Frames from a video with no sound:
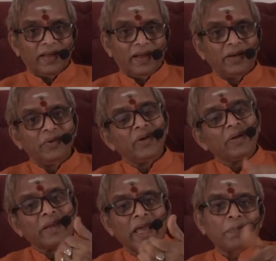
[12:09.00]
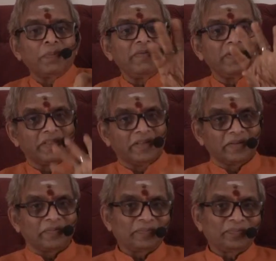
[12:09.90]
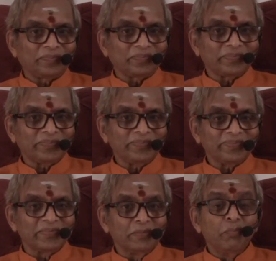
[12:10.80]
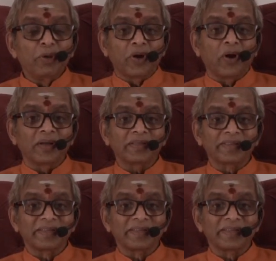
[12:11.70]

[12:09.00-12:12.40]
And you are happy with that because